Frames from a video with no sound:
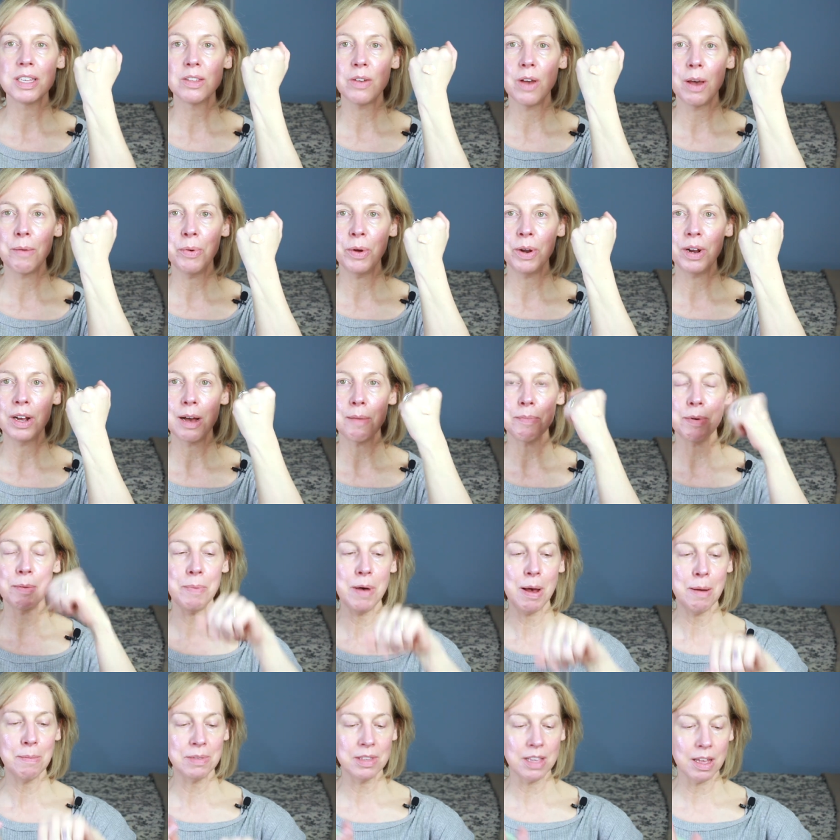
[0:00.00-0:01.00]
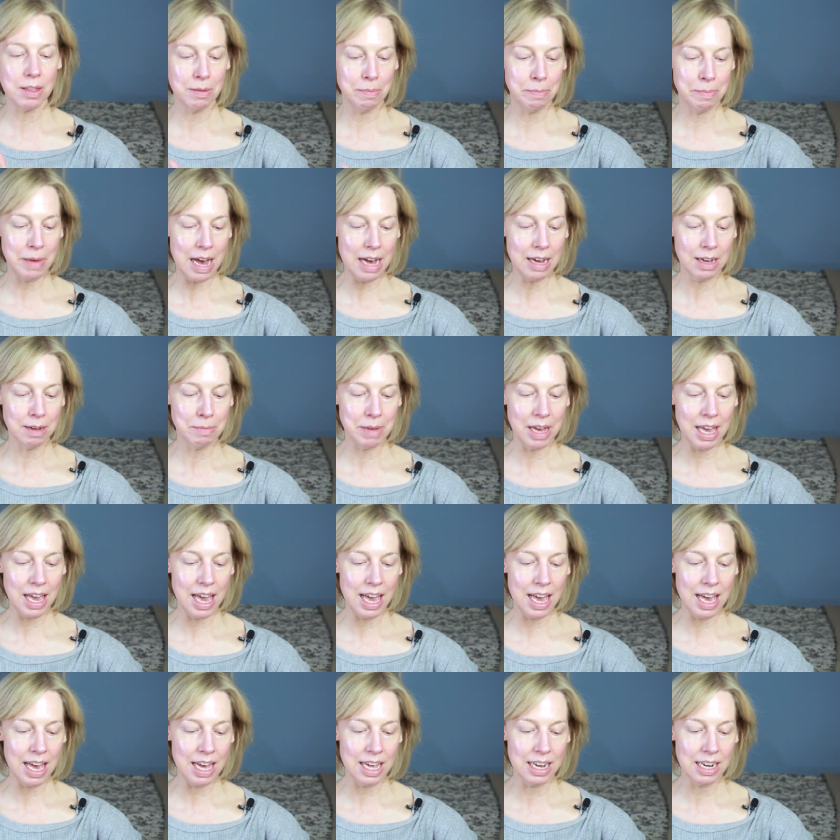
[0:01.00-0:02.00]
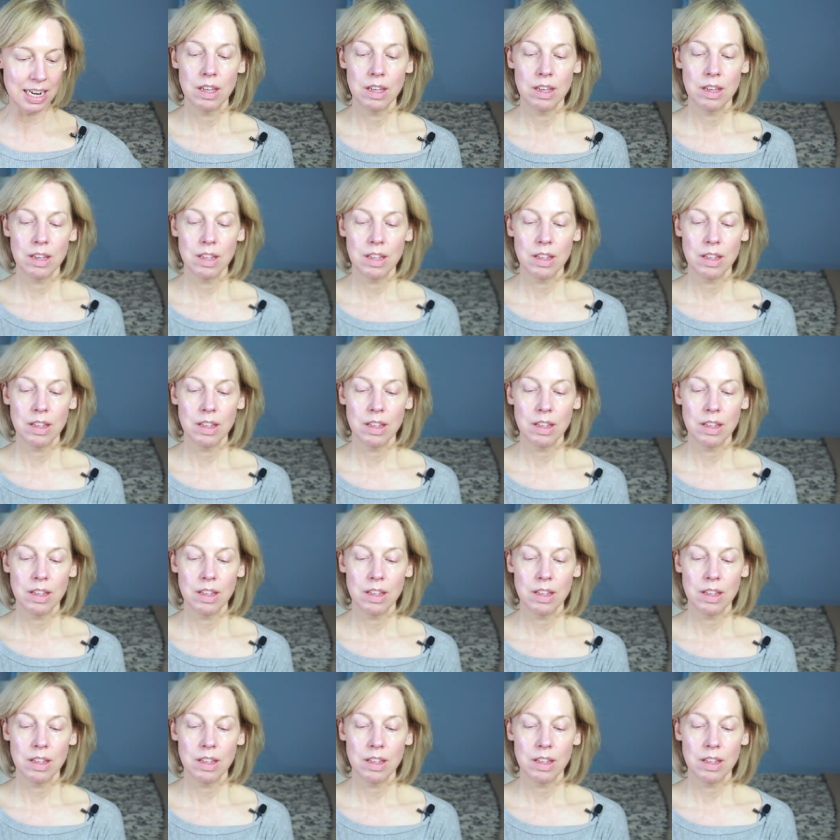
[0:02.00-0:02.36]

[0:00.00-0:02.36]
so I put a couple pumps on the back of my hand